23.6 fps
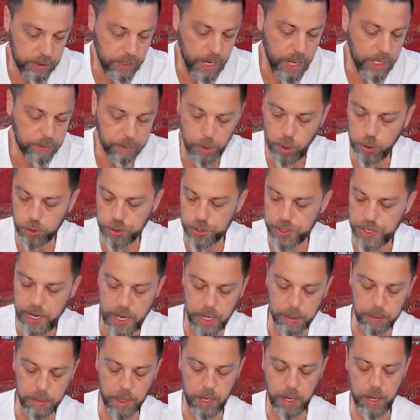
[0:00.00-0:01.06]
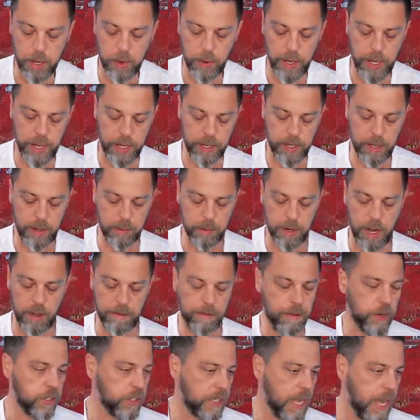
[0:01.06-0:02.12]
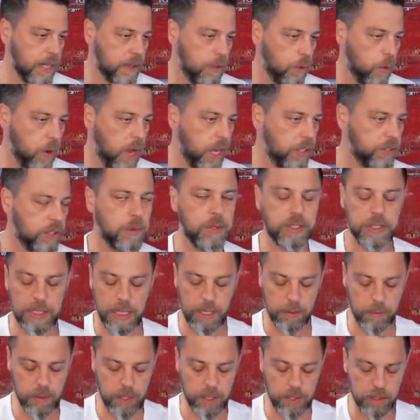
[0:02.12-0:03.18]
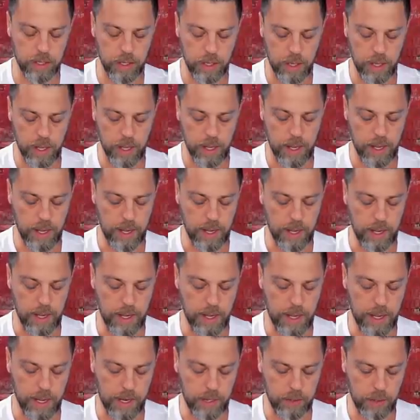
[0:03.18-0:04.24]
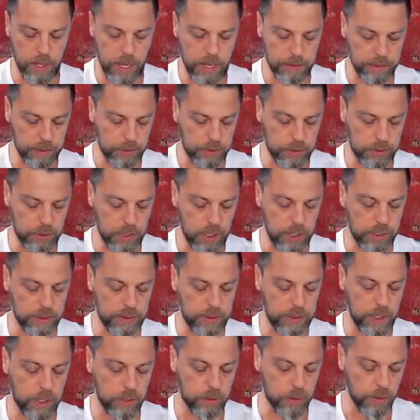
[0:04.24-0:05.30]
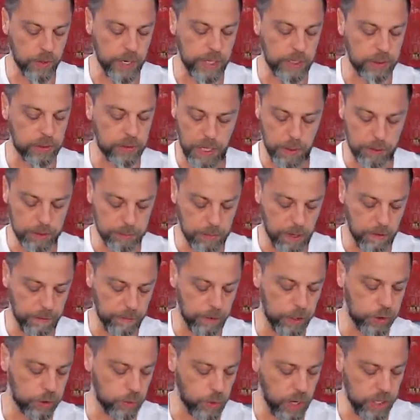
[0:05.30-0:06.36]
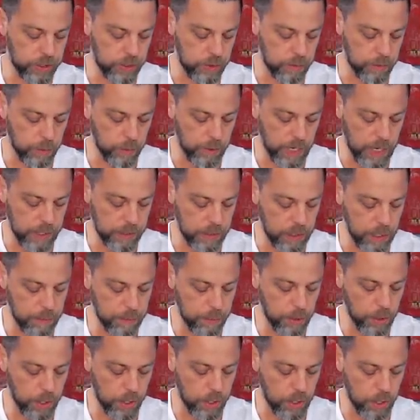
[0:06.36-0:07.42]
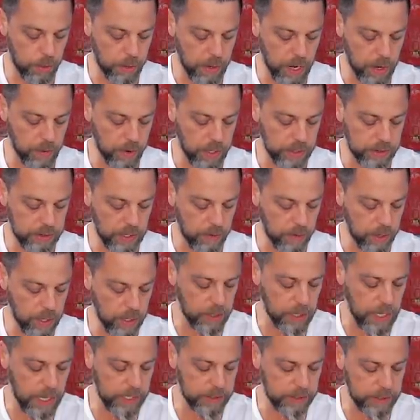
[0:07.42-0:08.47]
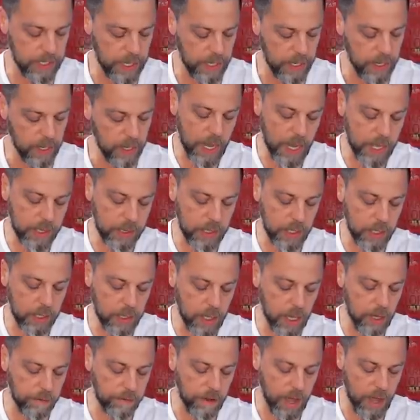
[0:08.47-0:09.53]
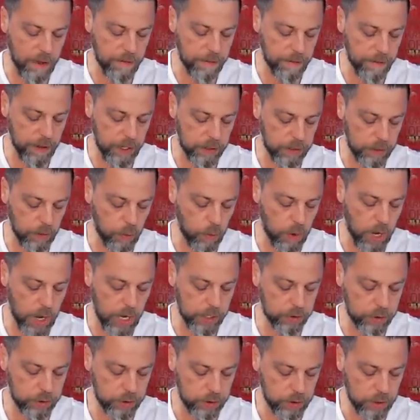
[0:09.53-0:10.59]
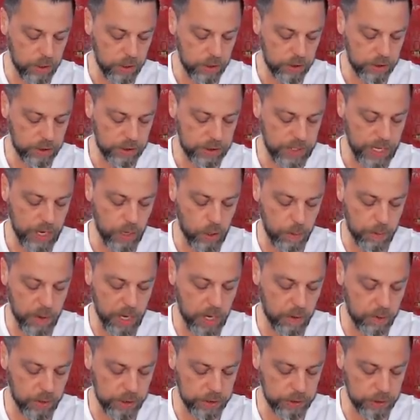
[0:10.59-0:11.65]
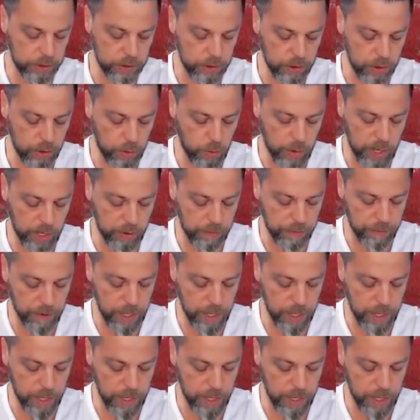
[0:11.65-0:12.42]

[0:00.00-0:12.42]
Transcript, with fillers: It's an oddball shape, you know, and when I first got the watch, I was like, well, Uh, I don't know how this is going to sit on the wrist. That was my first question. But when I did put it on my wrist, I realized that, oddly enough, I felt the watch set on my wrist quite